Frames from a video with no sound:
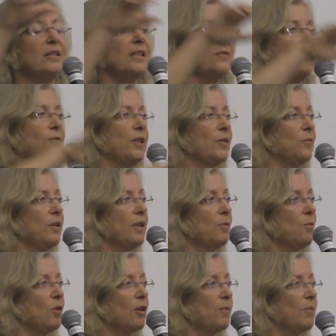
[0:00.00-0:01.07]
it, it, it
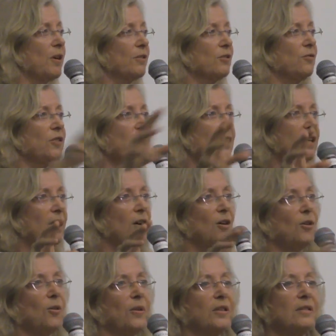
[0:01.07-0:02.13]
watermarks
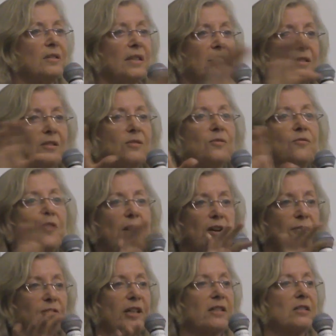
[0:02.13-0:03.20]
video, it, it's very
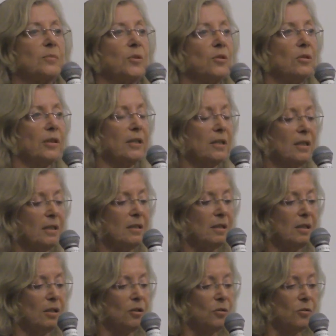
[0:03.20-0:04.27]
flexible and easy
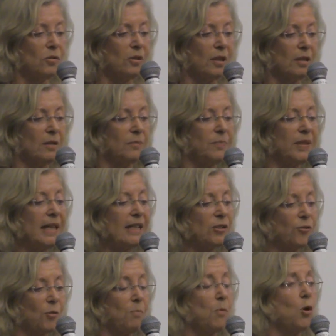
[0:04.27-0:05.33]
to use, and but that's
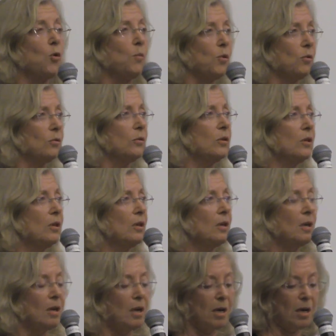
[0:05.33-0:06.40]
for mobile
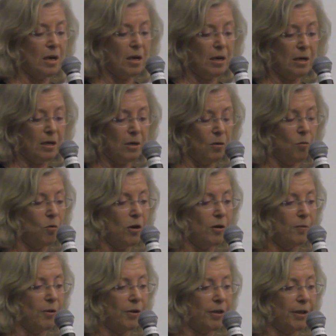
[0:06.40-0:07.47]
uh,
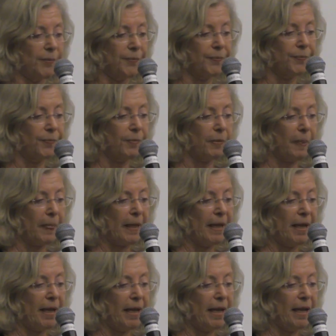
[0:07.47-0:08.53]
watermarking.
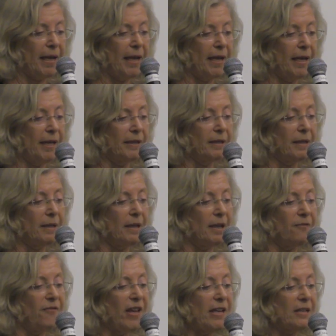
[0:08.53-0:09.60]
And
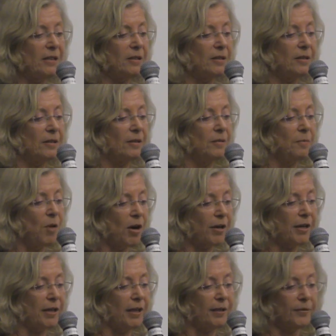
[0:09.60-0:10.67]
event
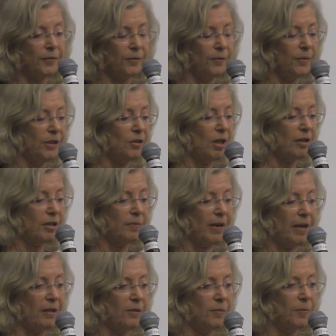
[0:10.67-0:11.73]
marketing, we talked
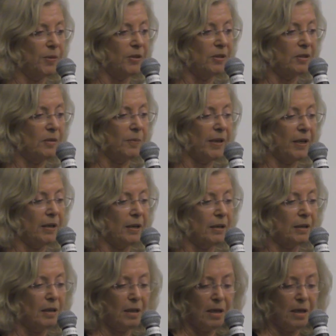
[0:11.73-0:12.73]
about participating.